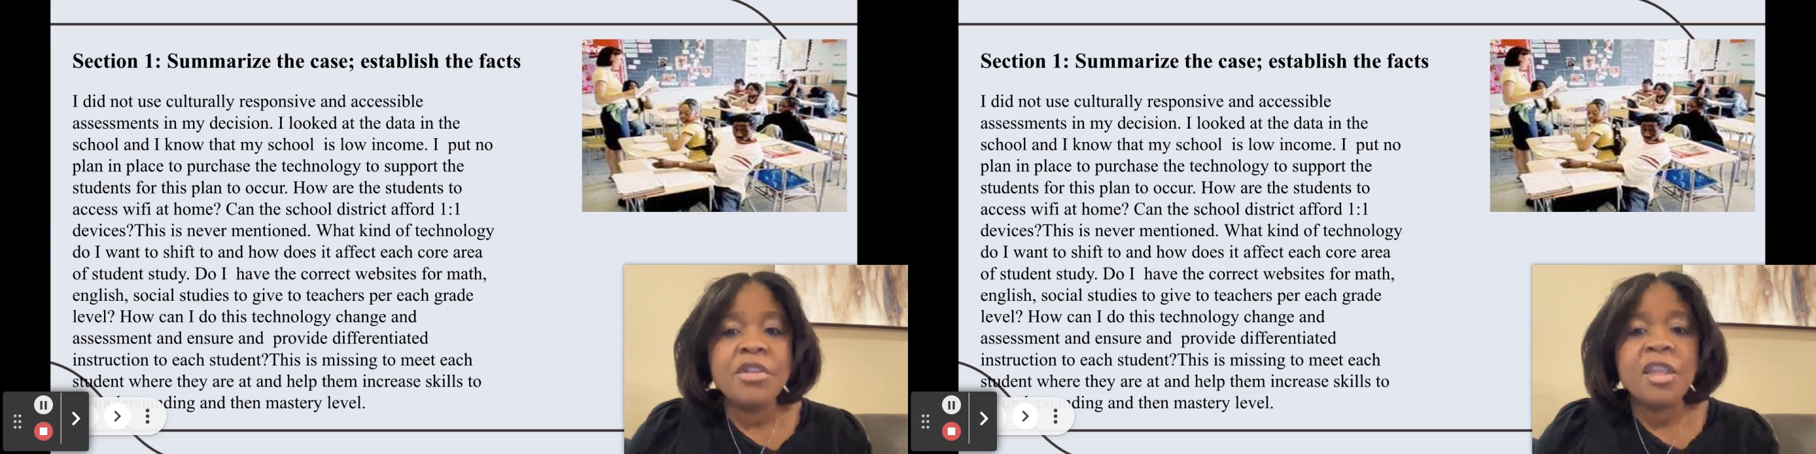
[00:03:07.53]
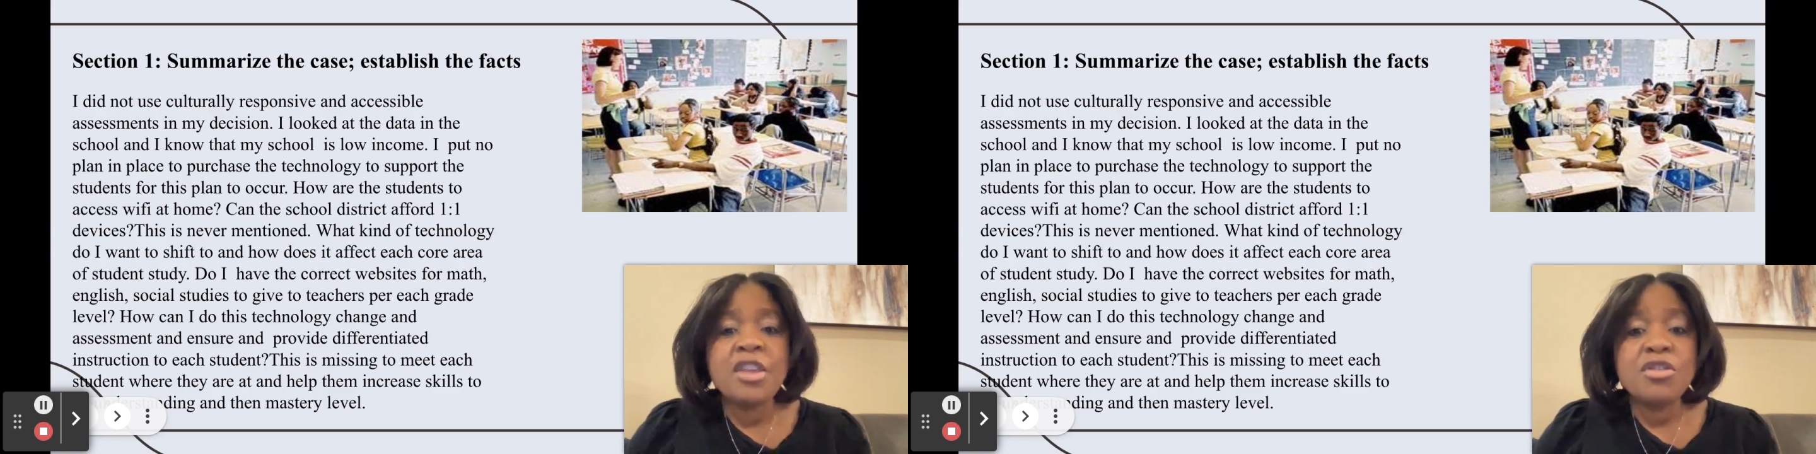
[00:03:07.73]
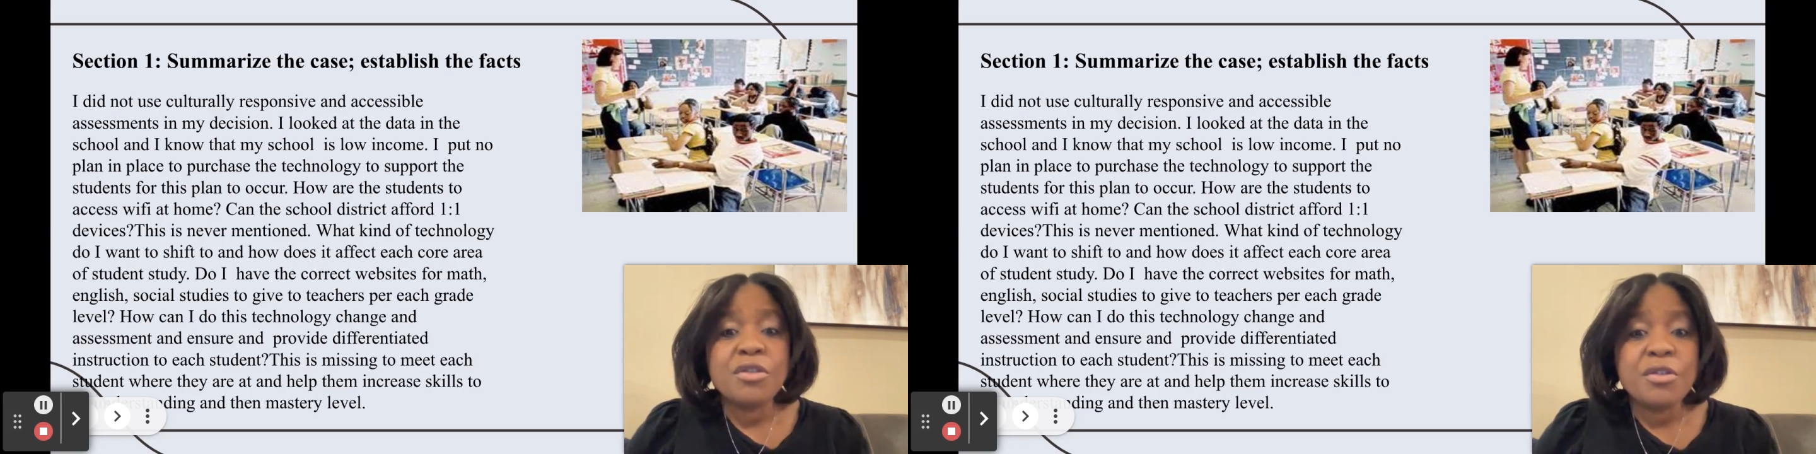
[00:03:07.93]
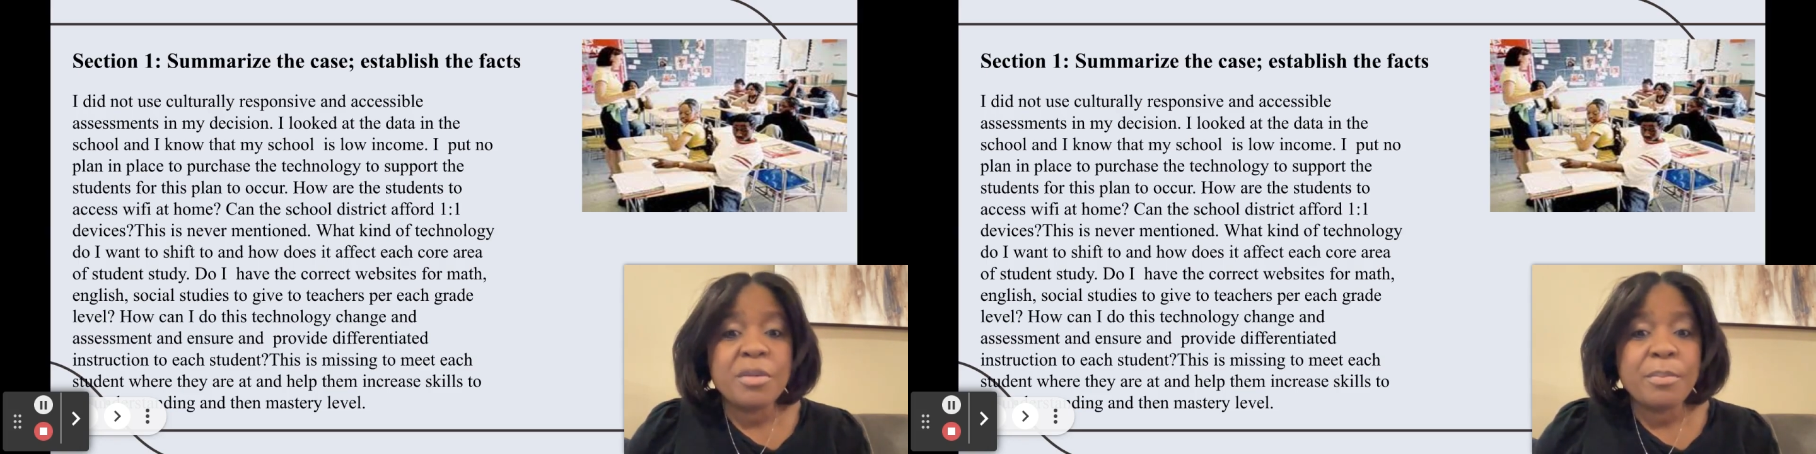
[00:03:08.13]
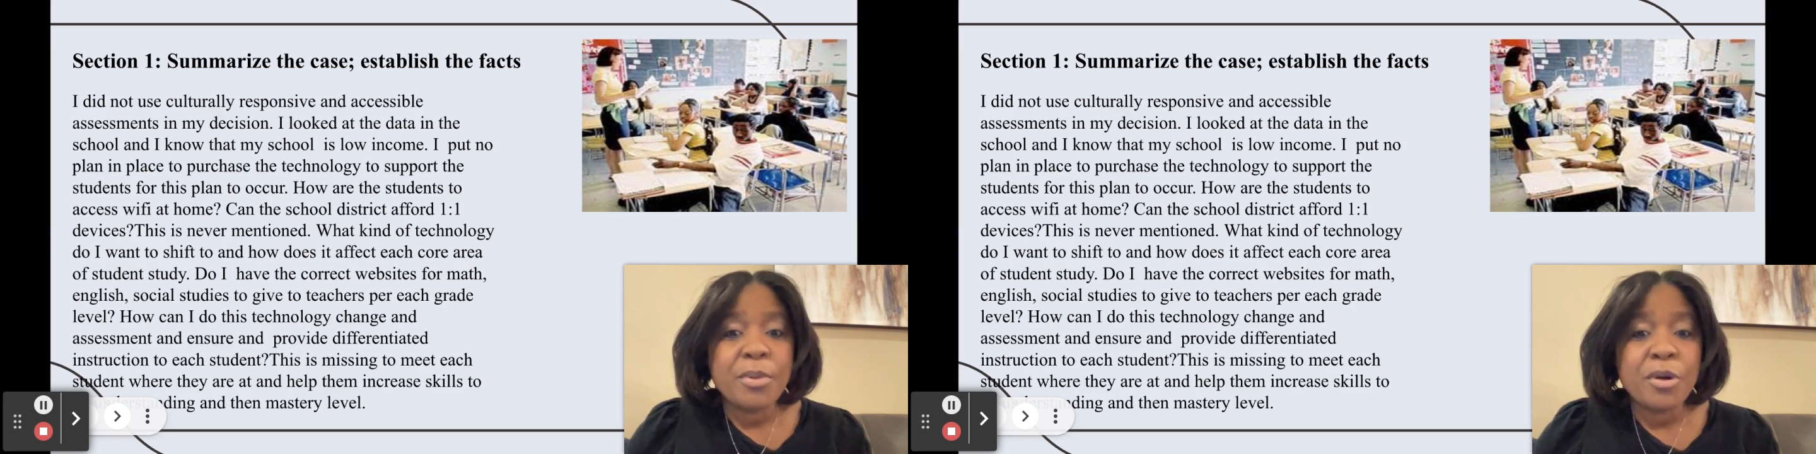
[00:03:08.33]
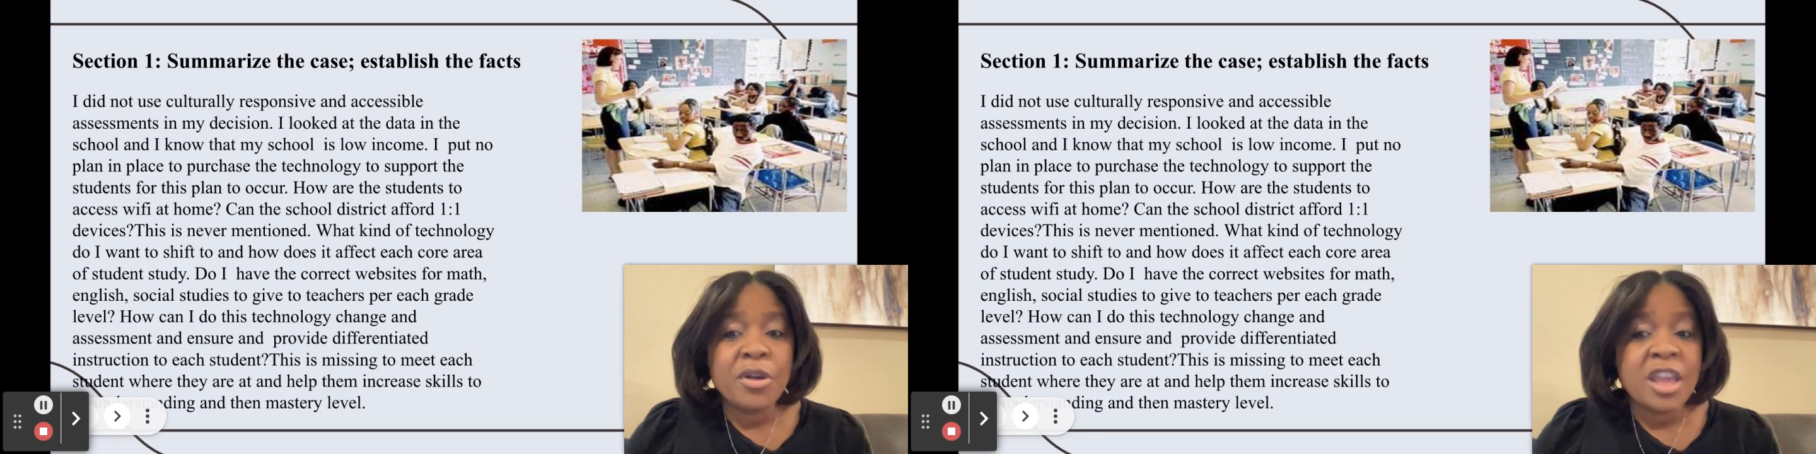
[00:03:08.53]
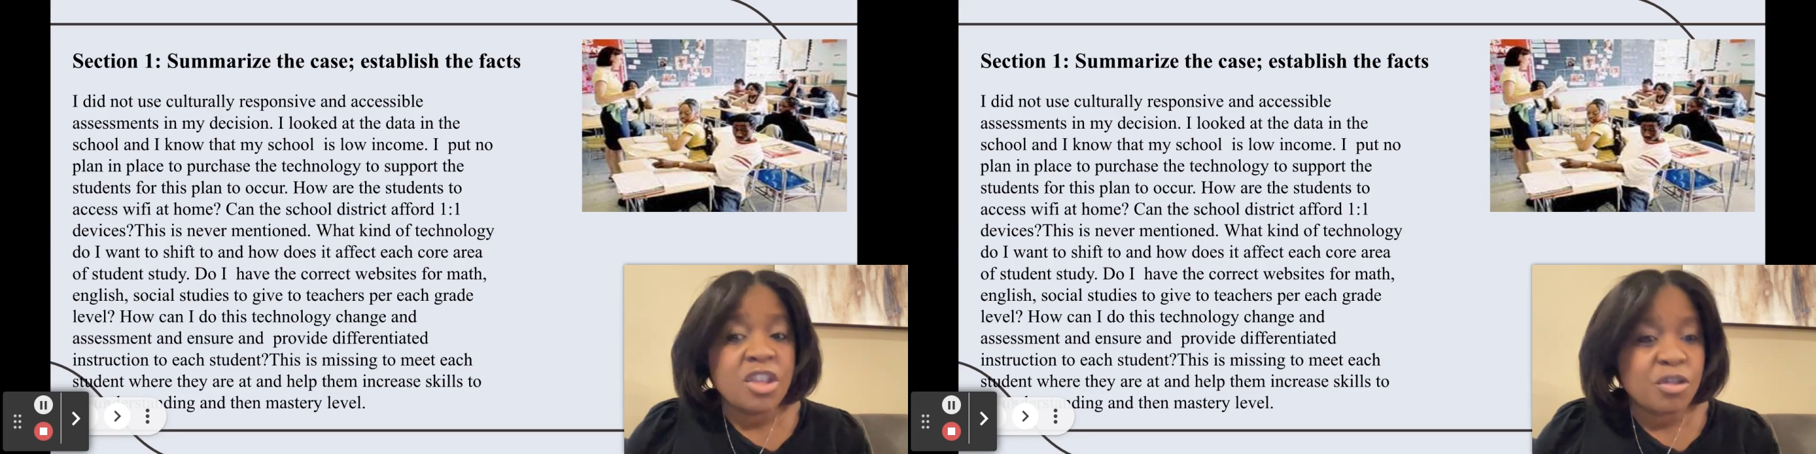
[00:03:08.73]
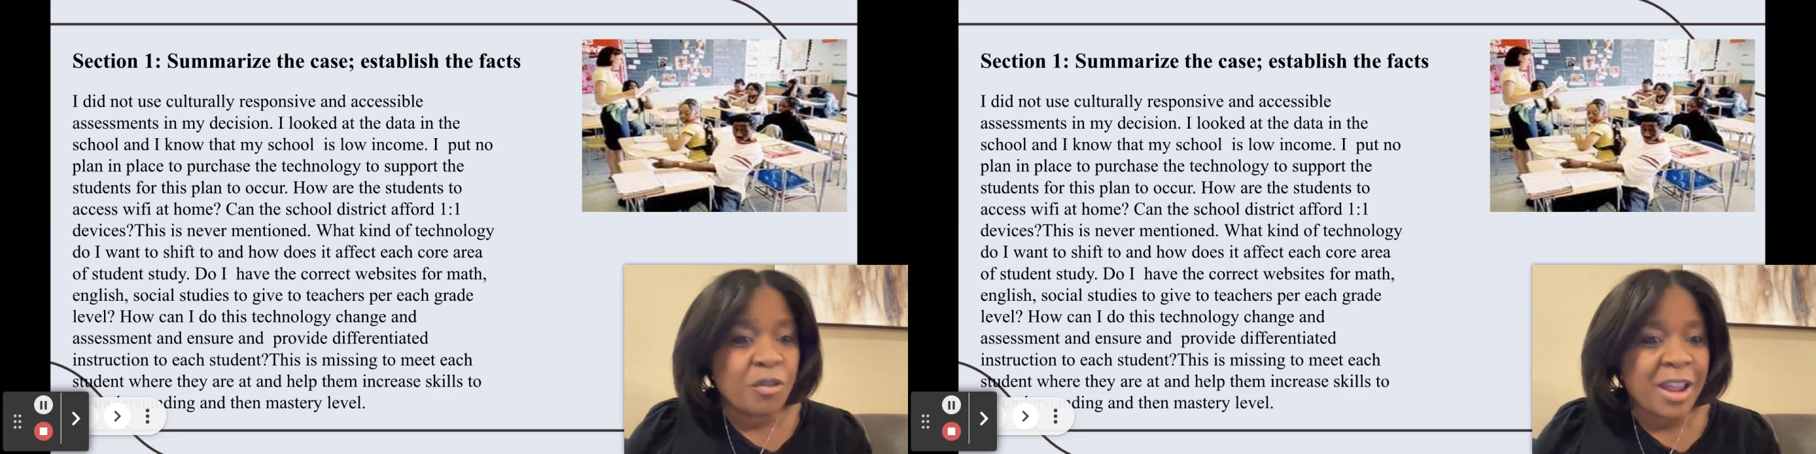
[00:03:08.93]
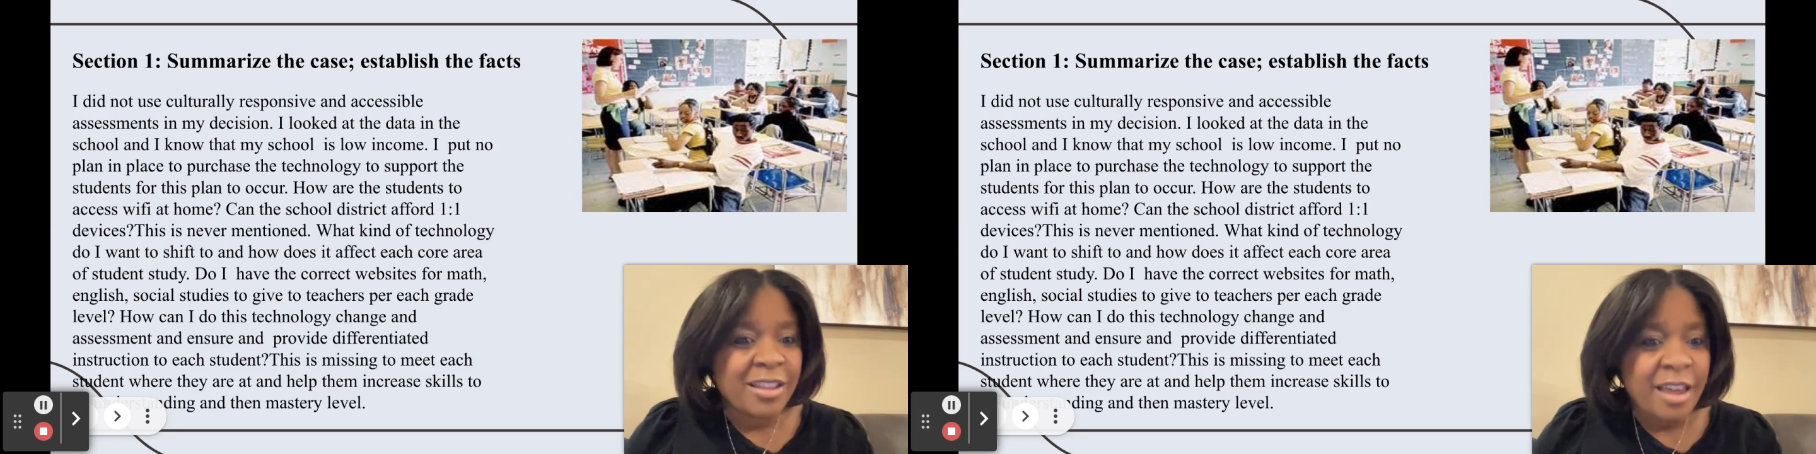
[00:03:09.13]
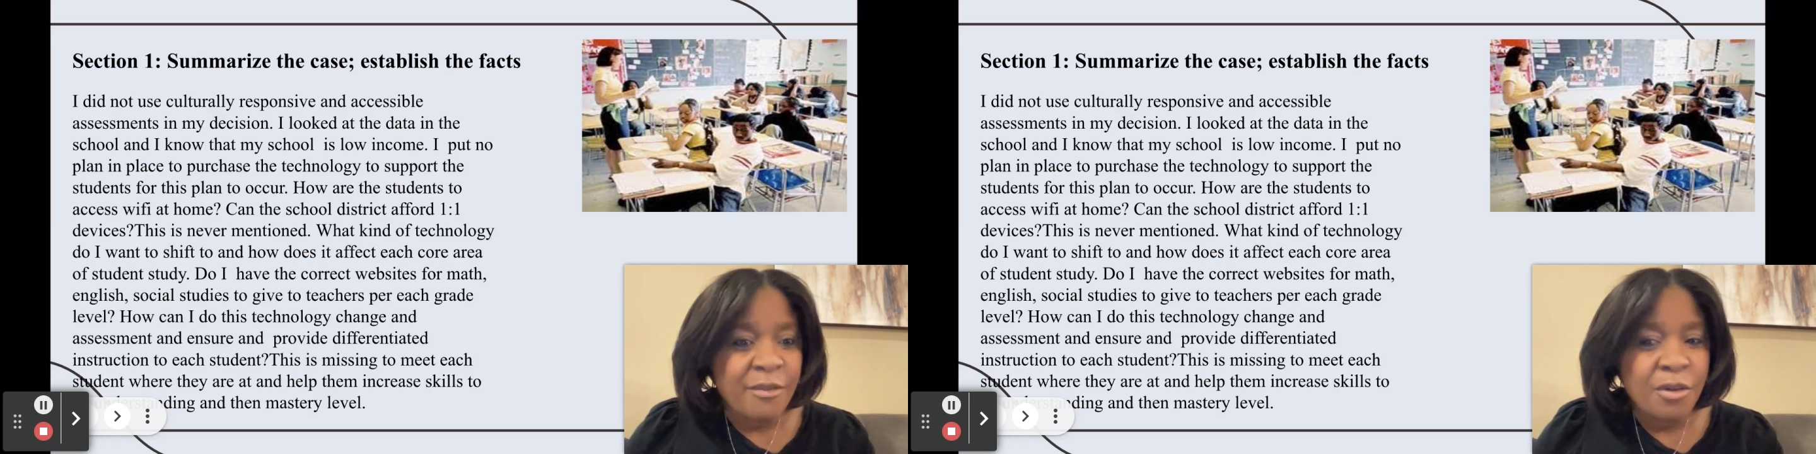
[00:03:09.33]
teachers per each grade
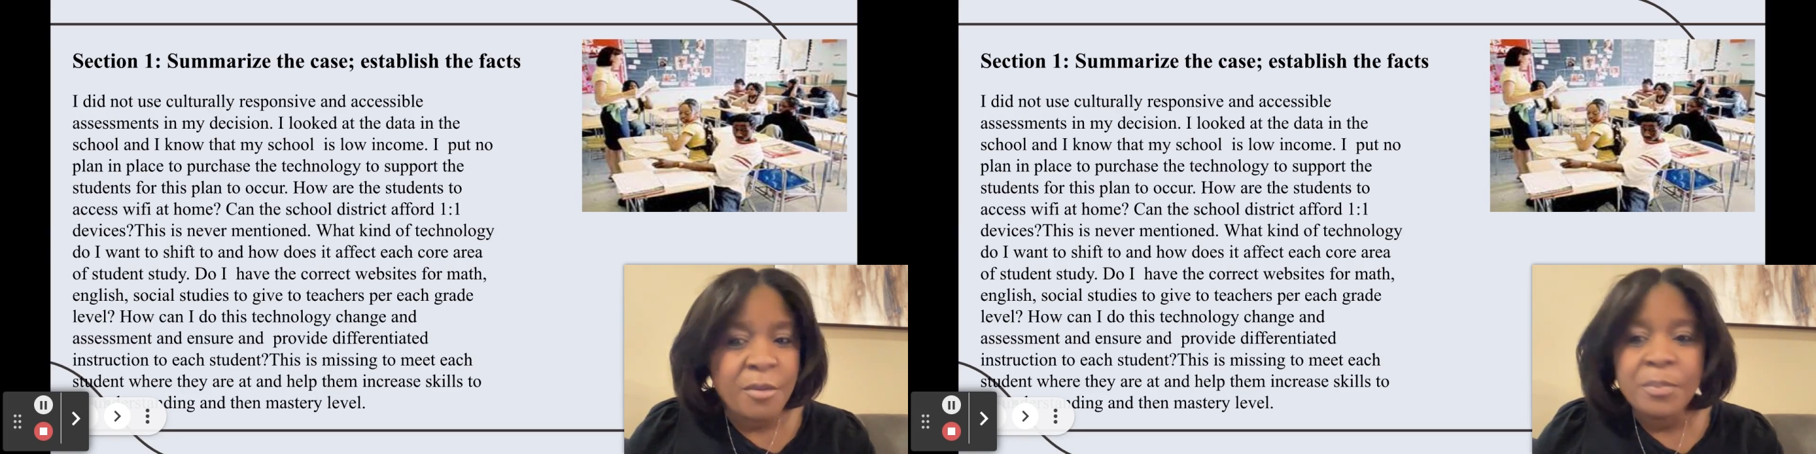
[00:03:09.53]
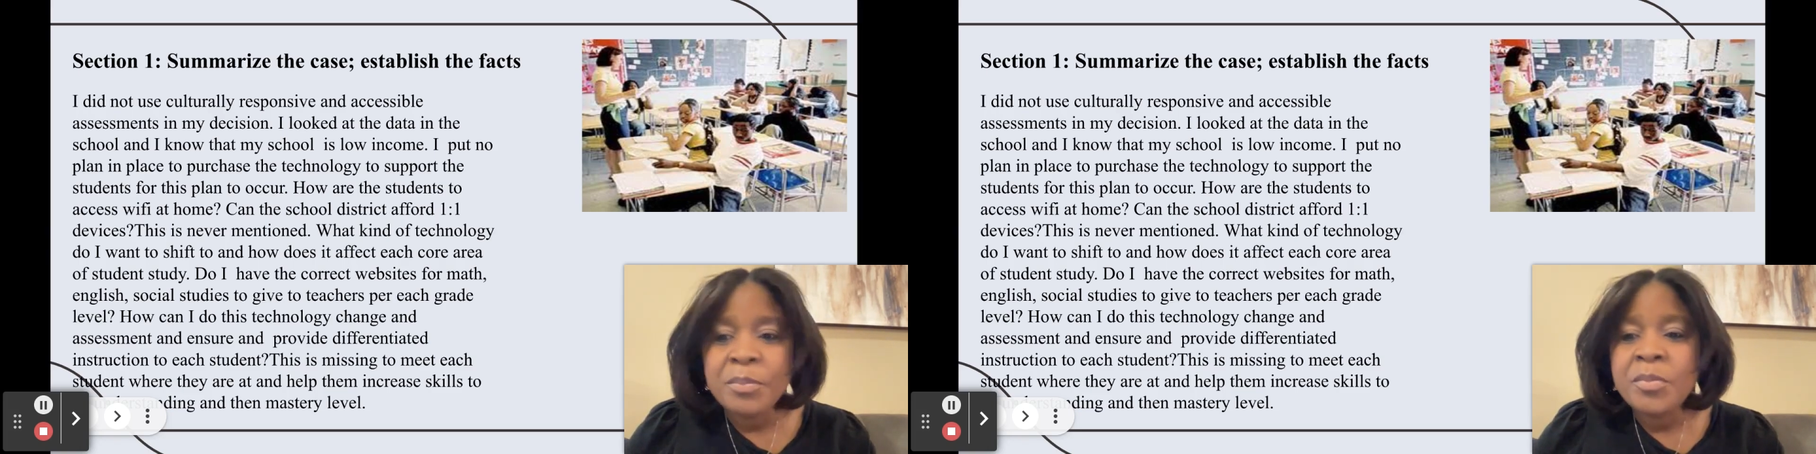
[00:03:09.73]
level?